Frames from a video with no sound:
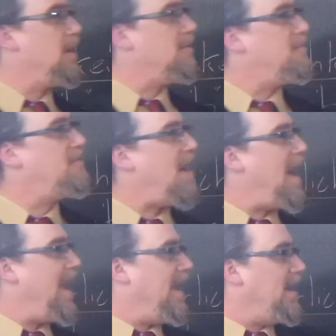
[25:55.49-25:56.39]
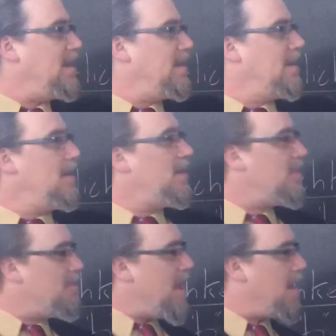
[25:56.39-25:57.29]
We can find
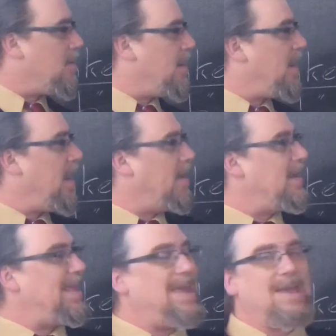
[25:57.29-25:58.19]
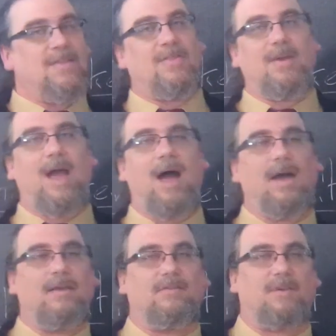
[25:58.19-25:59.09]
the matter at hand in the
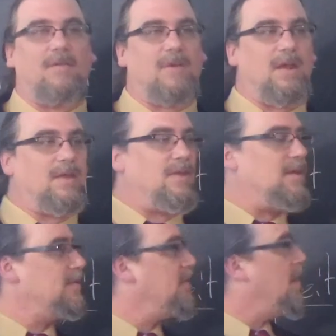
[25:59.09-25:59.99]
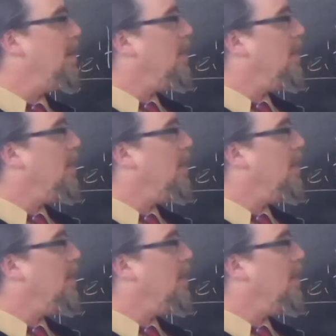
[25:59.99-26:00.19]
guise of any of these.